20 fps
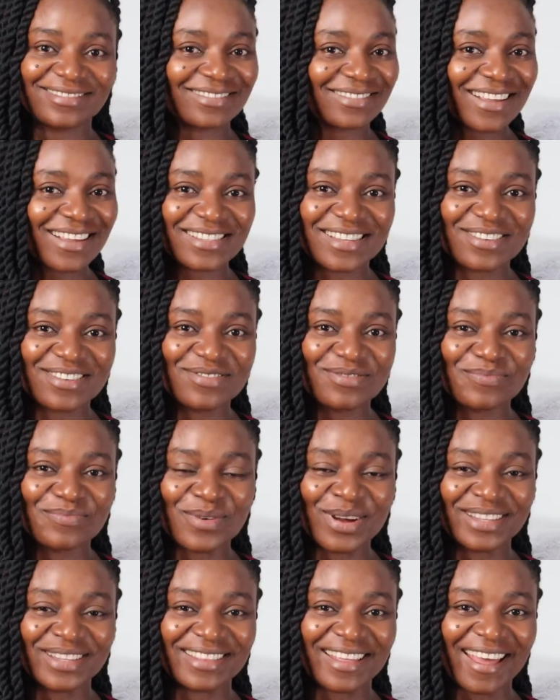That's a good
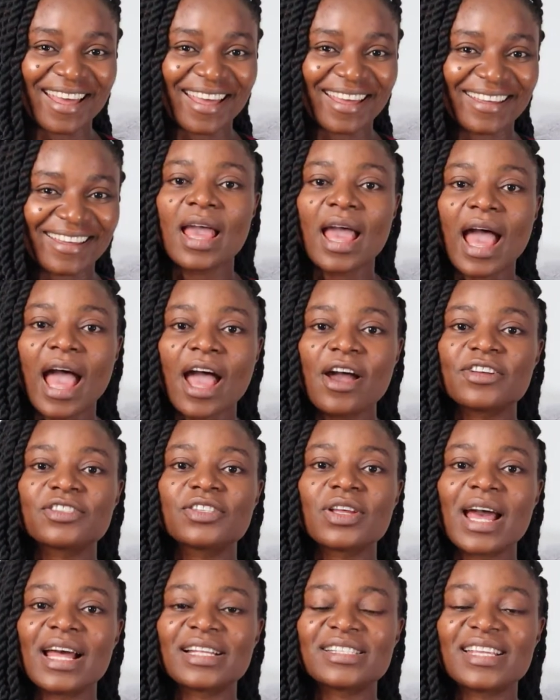point there. I
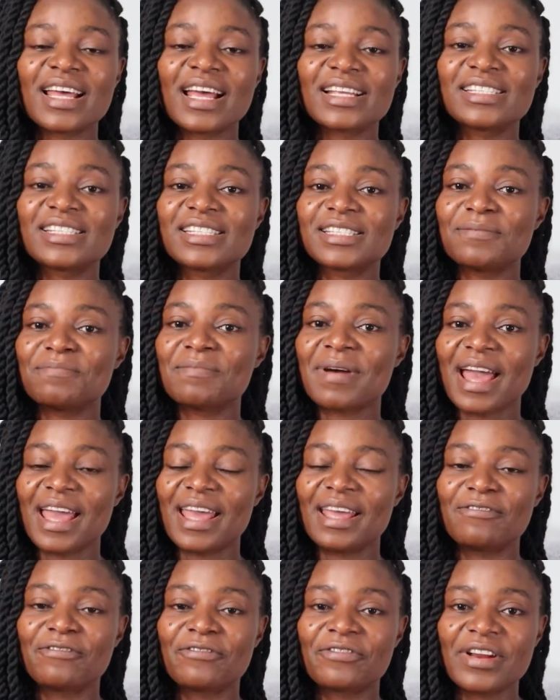also attached
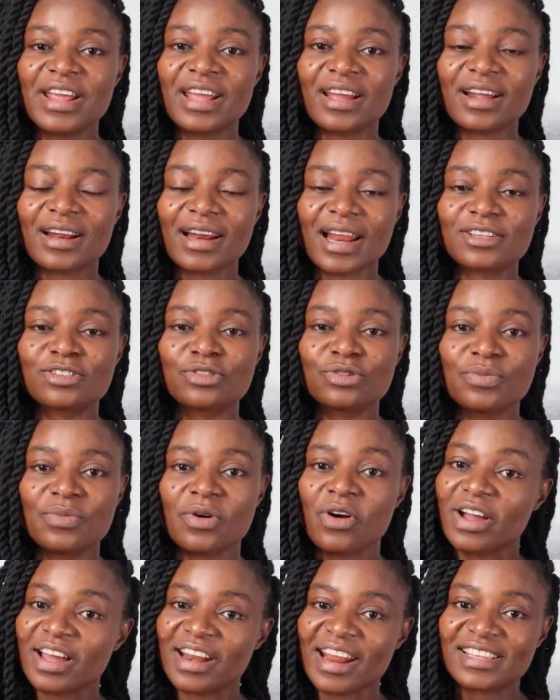my free classroom
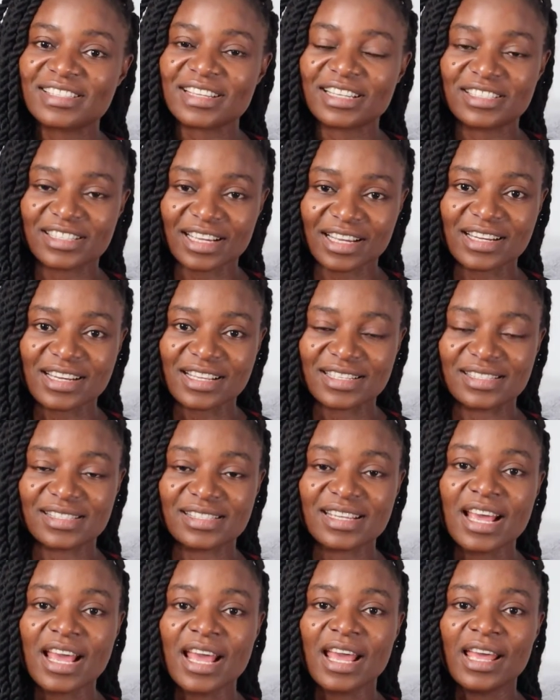organizer
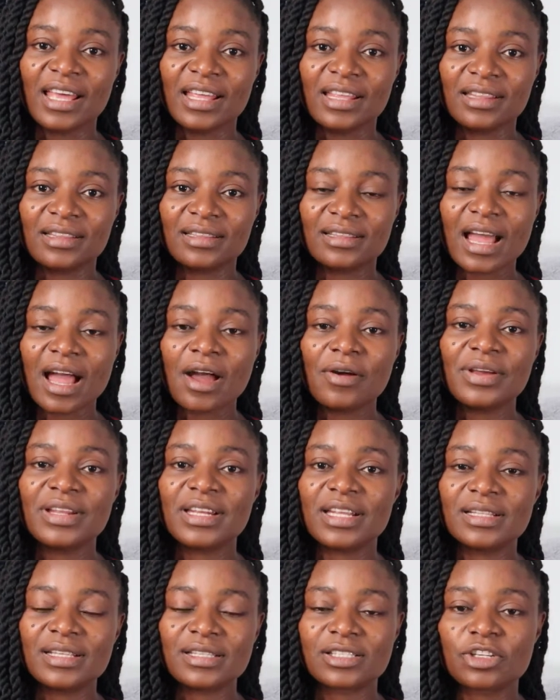checklist down
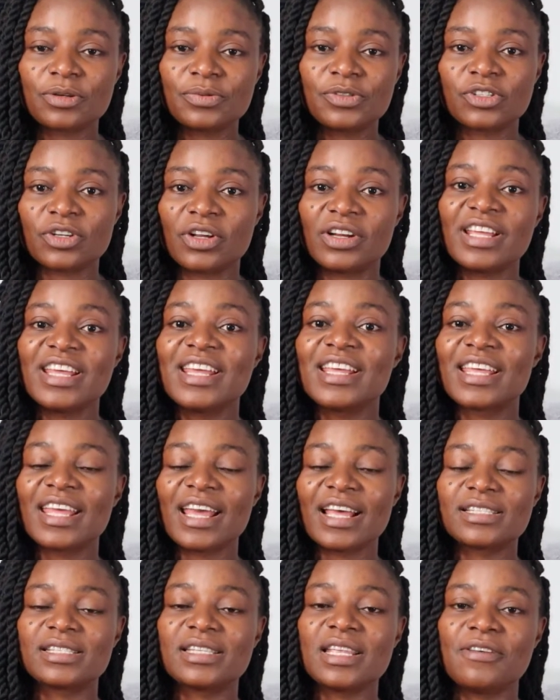in the description in
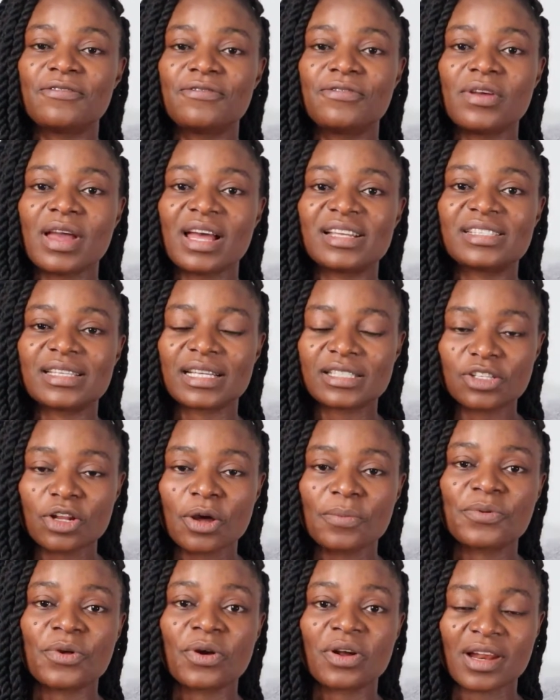case if you are setting
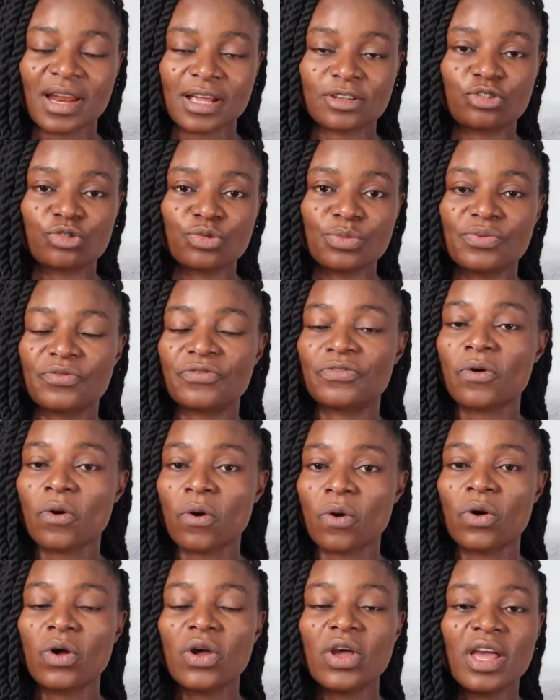up your classroom
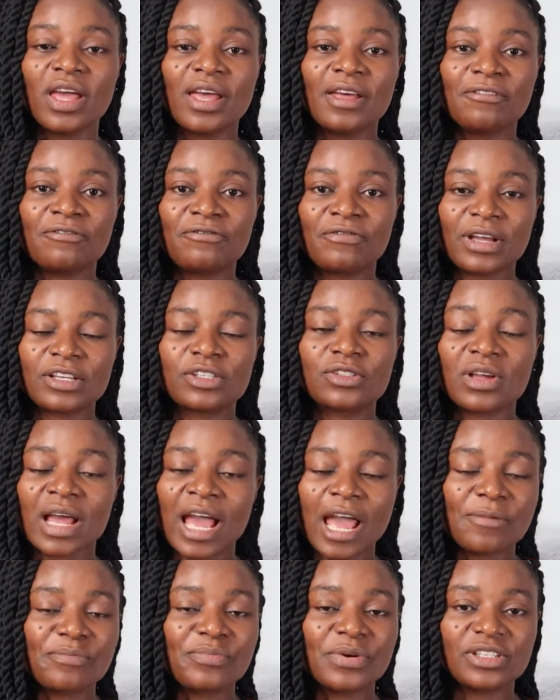for
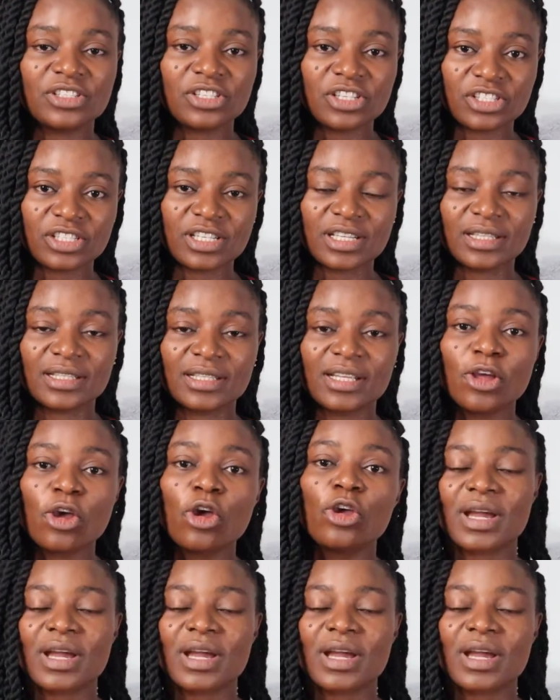hybrid teaching.